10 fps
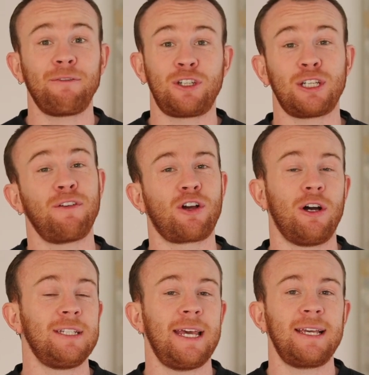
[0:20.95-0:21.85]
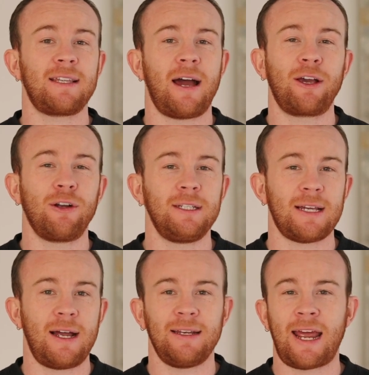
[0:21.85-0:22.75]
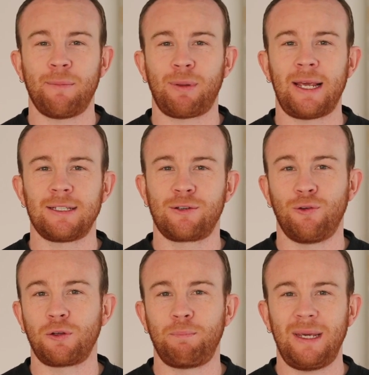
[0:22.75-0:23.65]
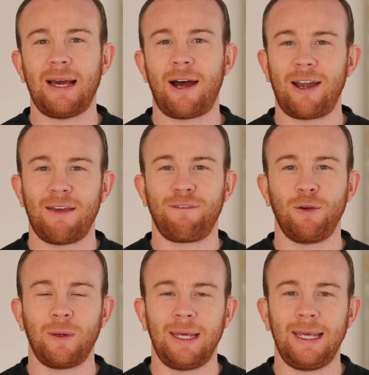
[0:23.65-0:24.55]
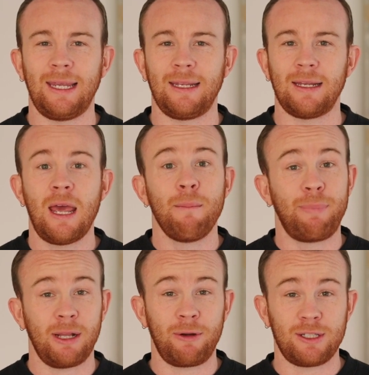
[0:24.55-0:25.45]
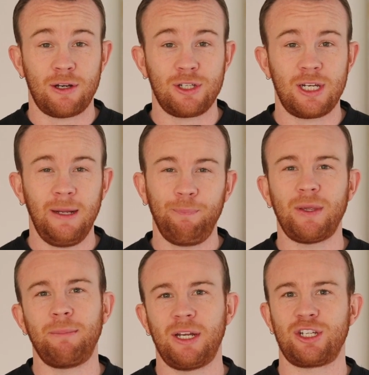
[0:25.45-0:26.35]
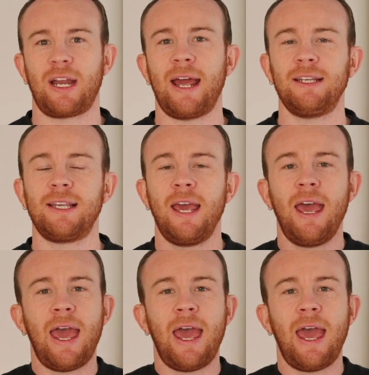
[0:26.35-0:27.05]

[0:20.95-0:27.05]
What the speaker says: Just for context, I got it done at a place called BRFUE in Belo Horizonte in Minas Gerais.